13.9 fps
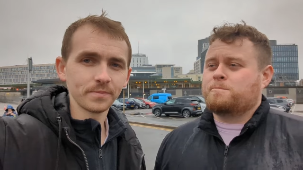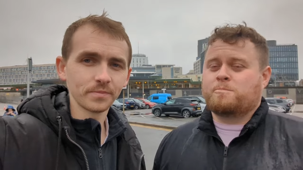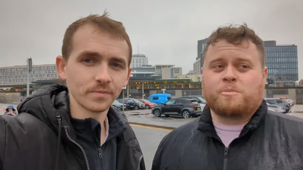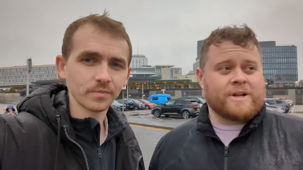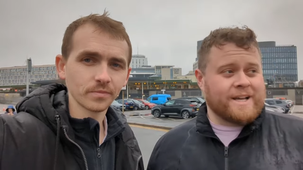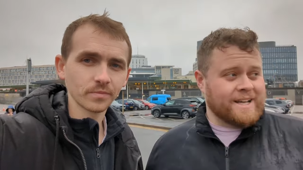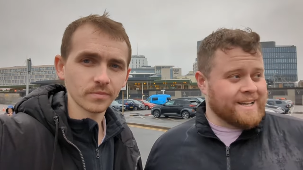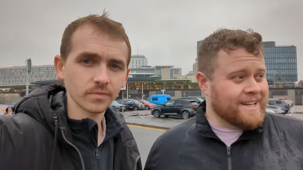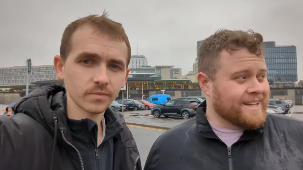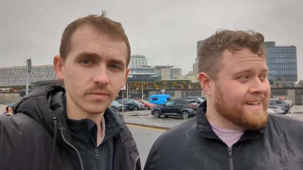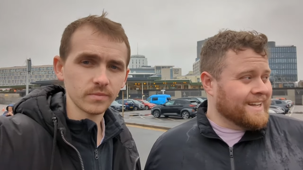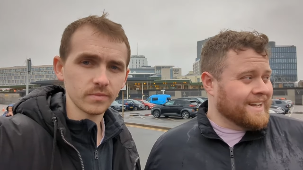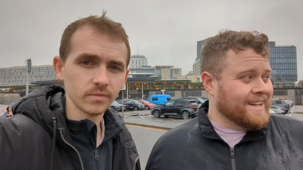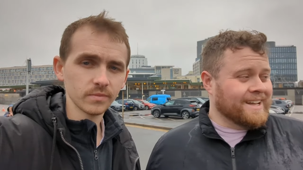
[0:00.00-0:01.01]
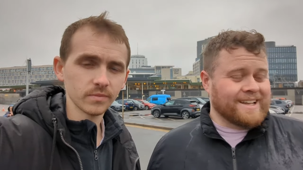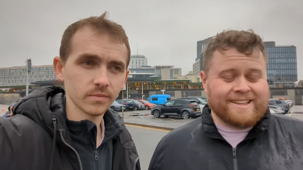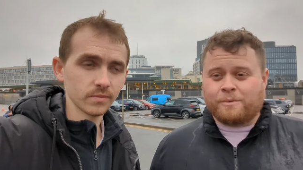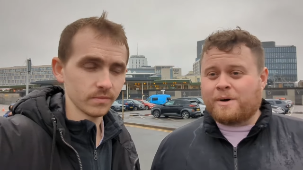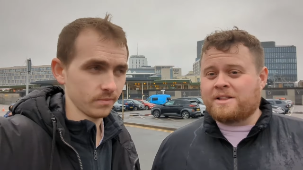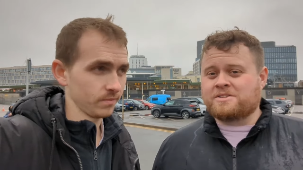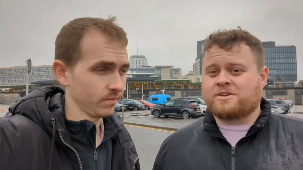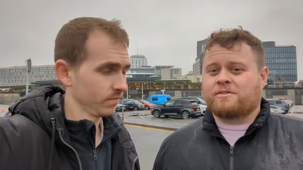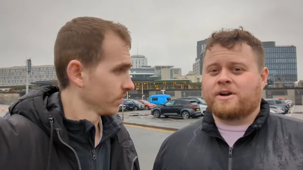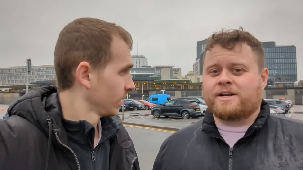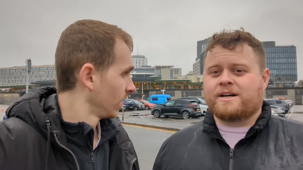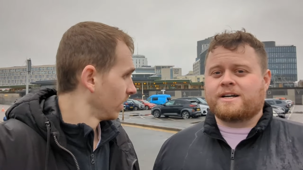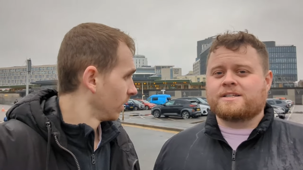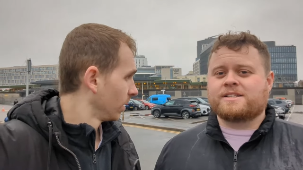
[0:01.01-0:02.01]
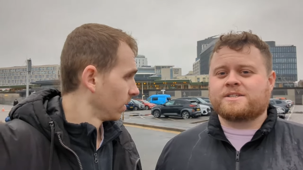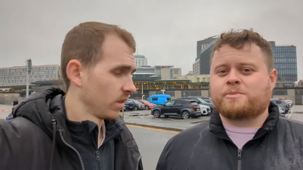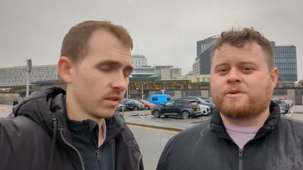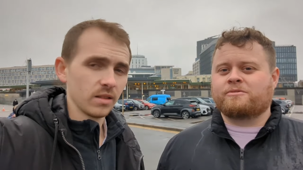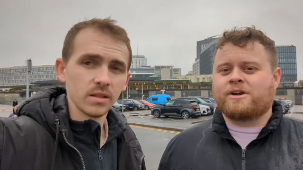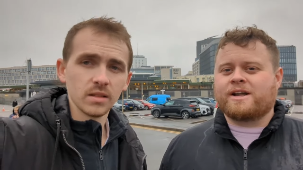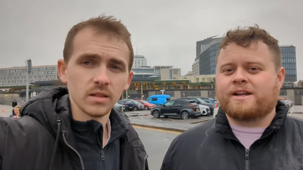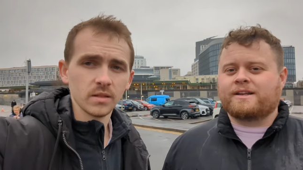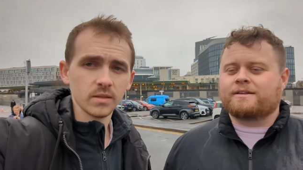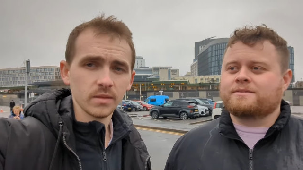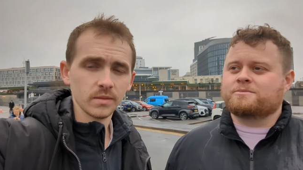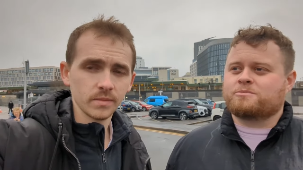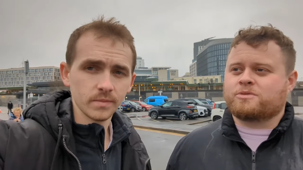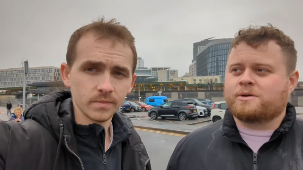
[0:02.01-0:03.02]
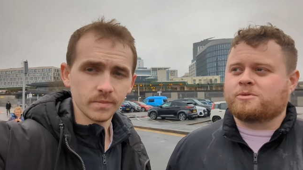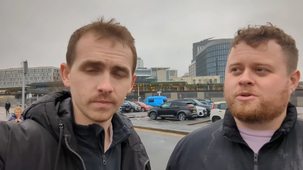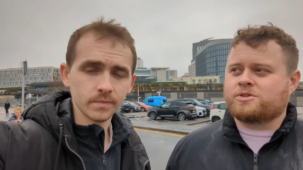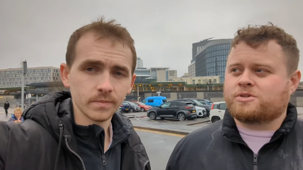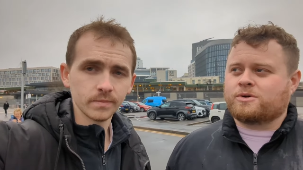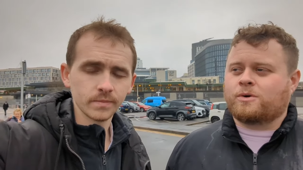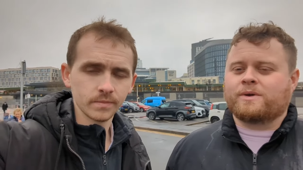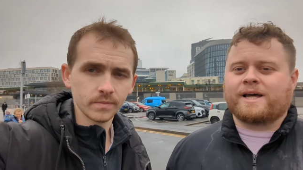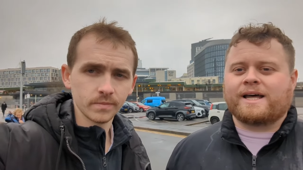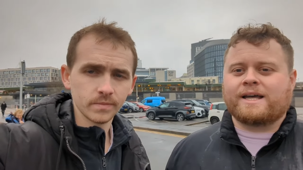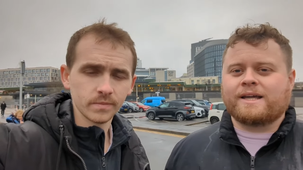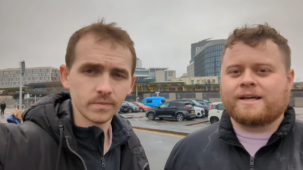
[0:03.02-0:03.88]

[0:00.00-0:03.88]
Speaker 1: but it, it, the weather's not very nice. It's been raining pretty much all day.